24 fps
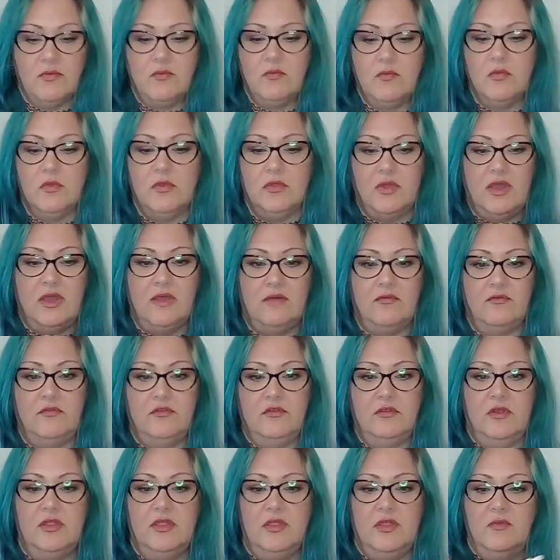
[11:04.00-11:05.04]
more left,
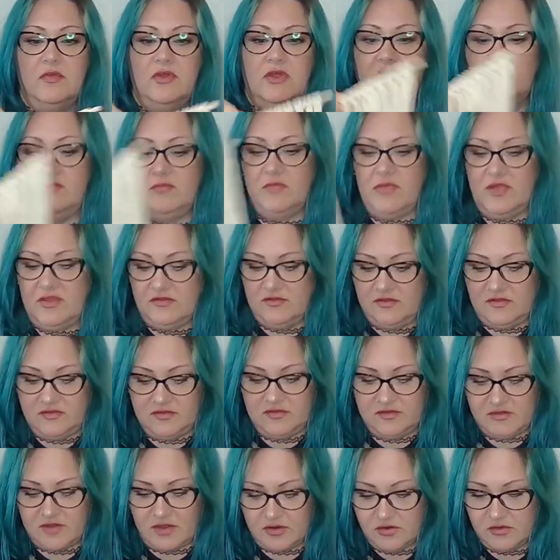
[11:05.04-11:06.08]
and then we got to space these
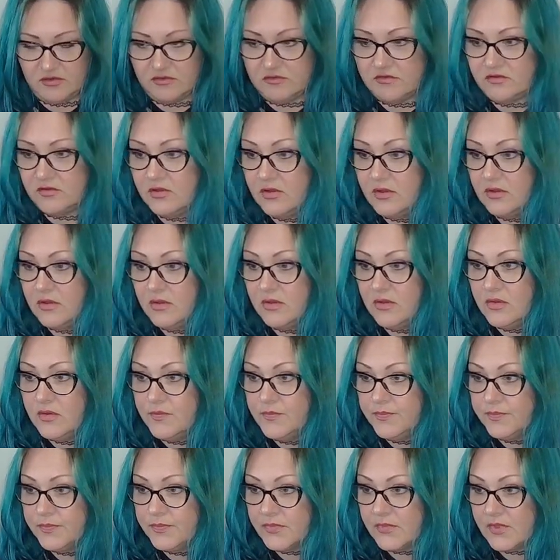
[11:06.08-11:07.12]
suckers.
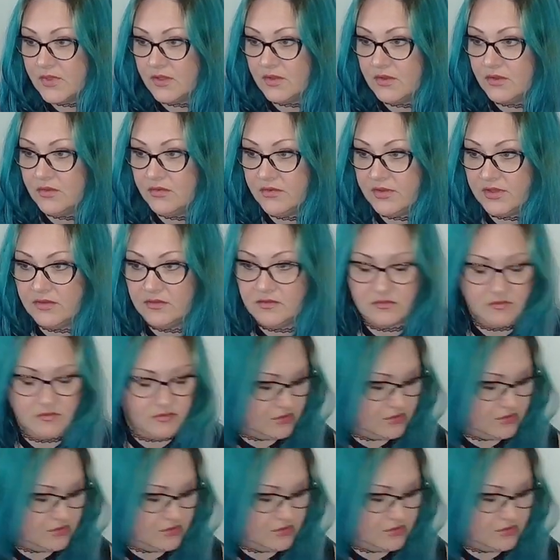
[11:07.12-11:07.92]
Okay, so